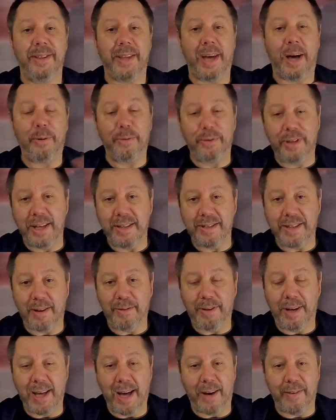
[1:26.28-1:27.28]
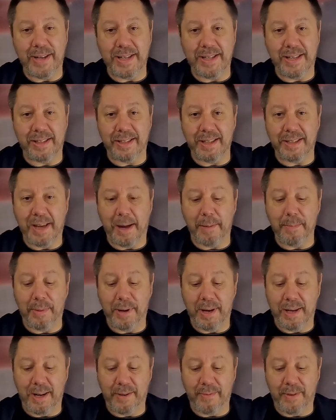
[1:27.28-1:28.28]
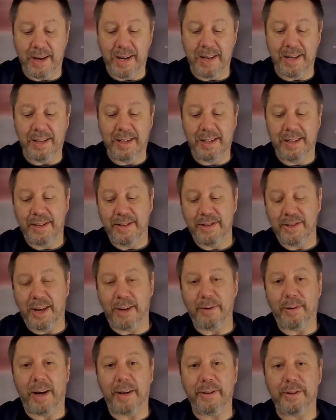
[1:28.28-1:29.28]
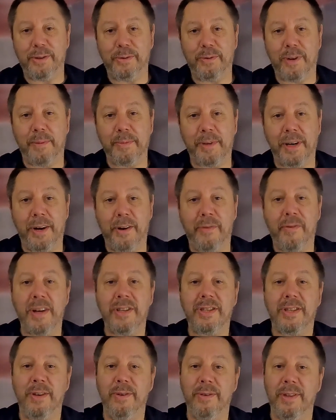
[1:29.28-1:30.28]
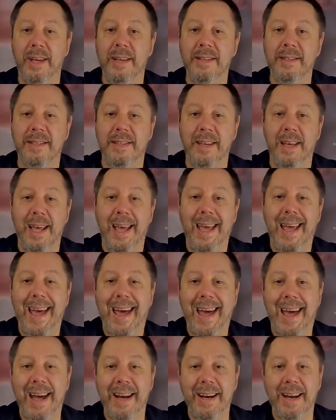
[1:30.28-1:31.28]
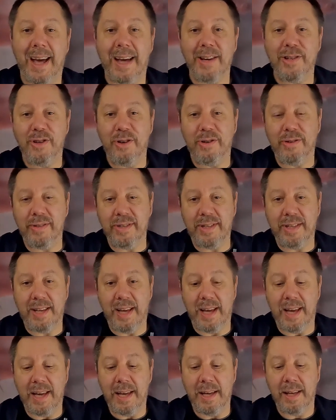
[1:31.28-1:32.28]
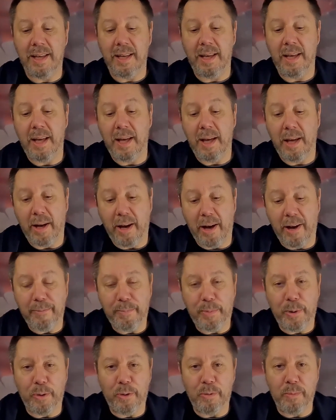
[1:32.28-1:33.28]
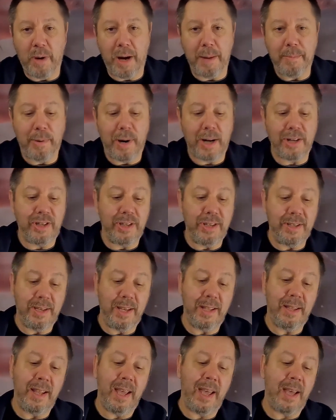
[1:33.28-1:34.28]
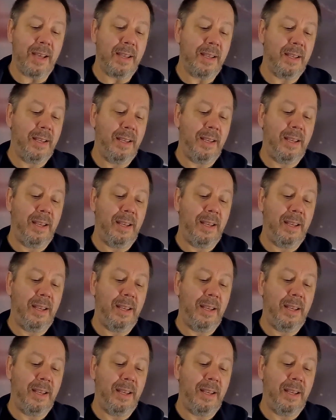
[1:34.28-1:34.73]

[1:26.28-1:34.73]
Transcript: The whole thing's only going to the dump anyway, so I thought I'm going to rescue this. And as you can see, I've put all my brushes in there,